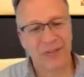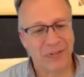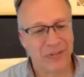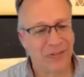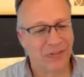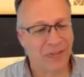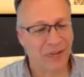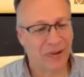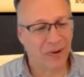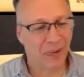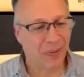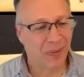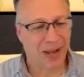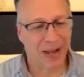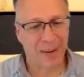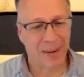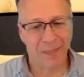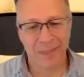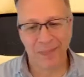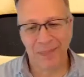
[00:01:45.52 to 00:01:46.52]
so
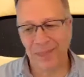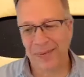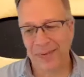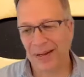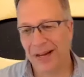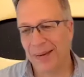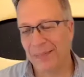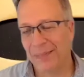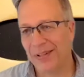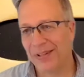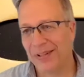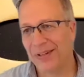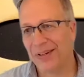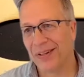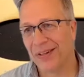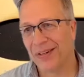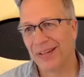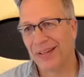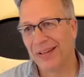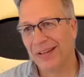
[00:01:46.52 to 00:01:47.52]
I'm a
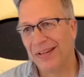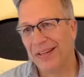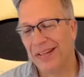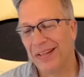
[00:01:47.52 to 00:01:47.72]
little,